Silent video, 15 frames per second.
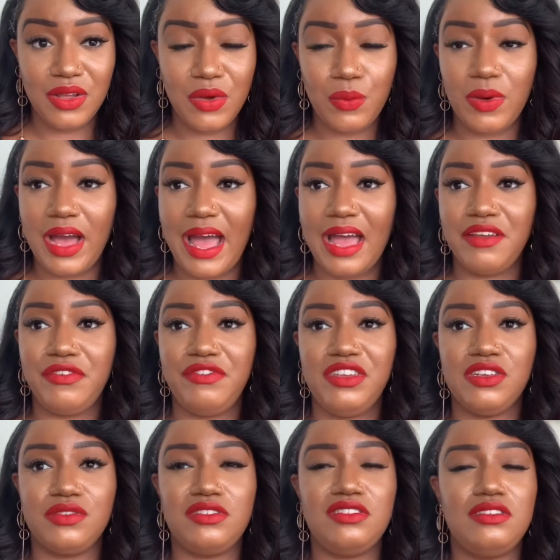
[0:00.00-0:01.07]
where I
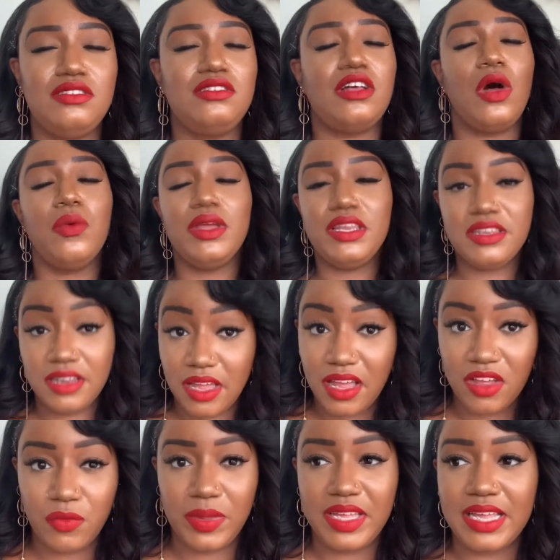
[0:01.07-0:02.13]
feel so in
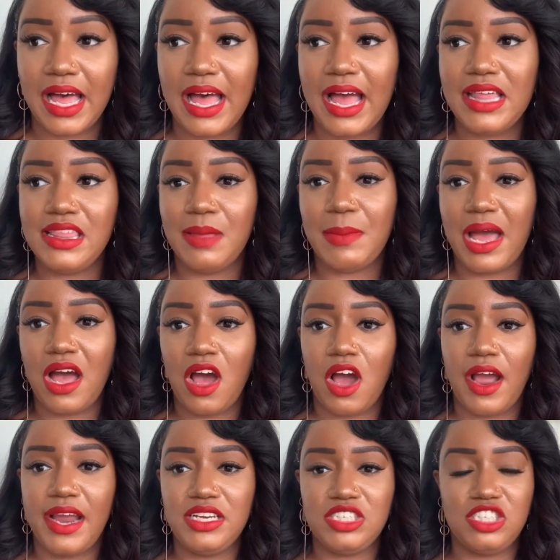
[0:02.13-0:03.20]
love with God that my
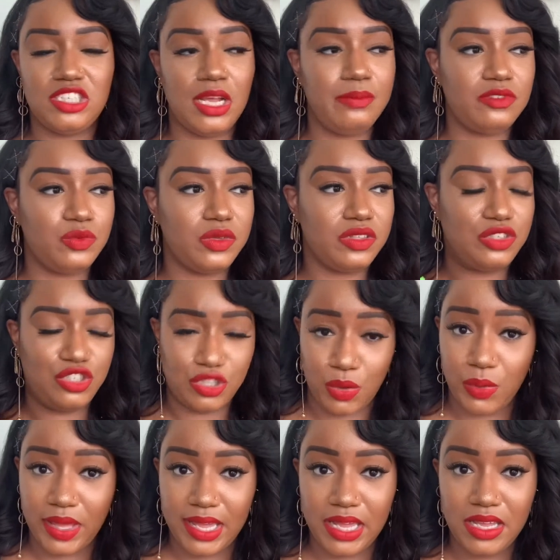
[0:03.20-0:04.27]
heart jumps with
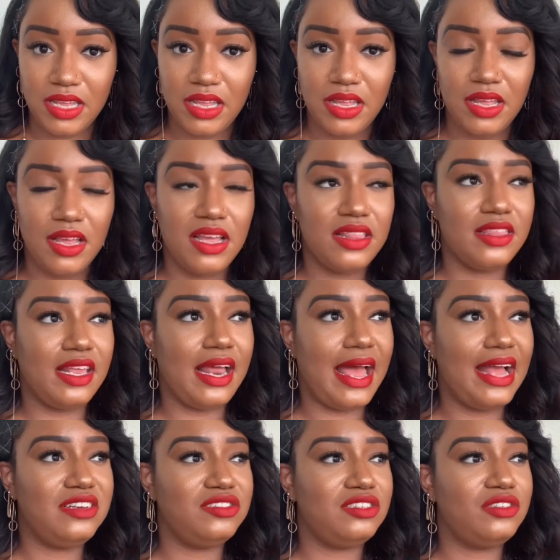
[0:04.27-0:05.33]
joy, that
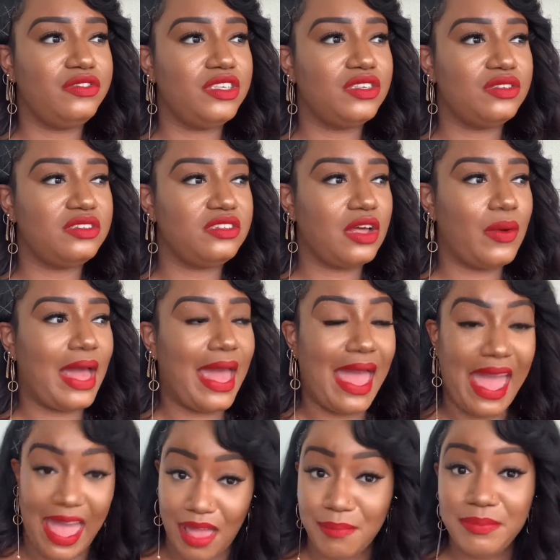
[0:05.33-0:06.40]
I just feel so
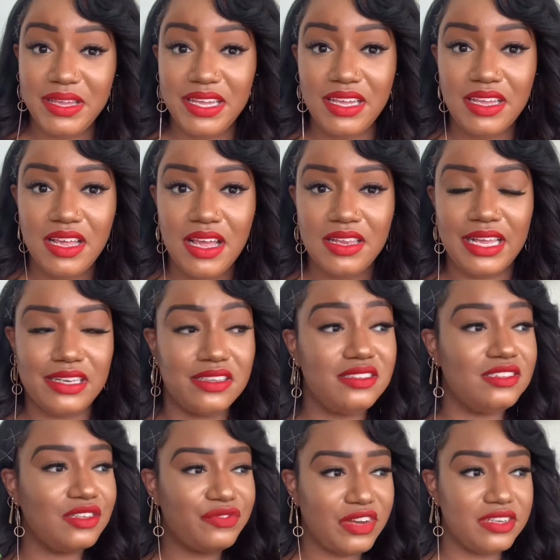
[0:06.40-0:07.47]
happy. Like this
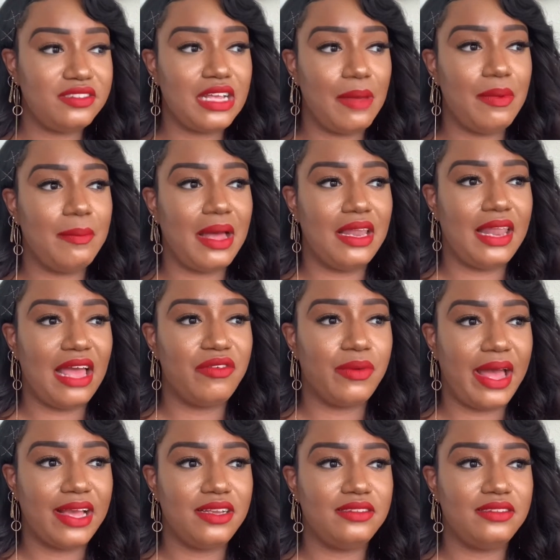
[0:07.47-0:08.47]
is the first time in my life where I